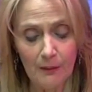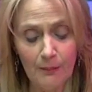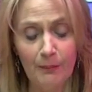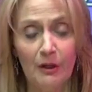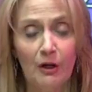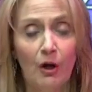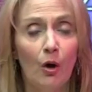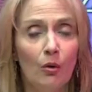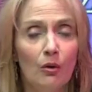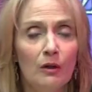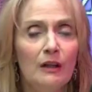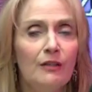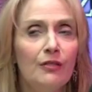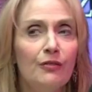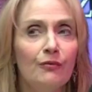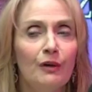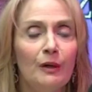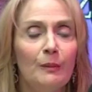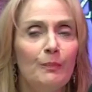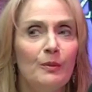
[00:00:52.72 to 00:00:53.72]
but only
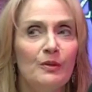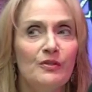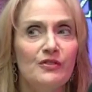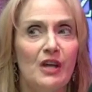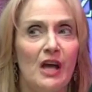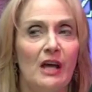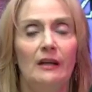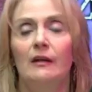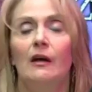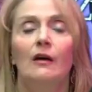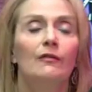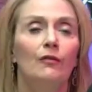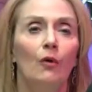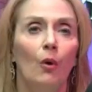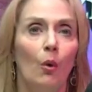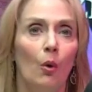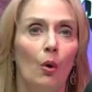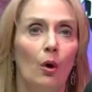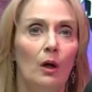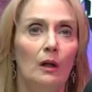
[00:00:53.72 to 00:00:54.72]
3% of
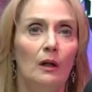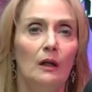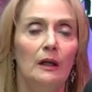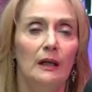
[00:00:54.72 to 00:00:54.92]
all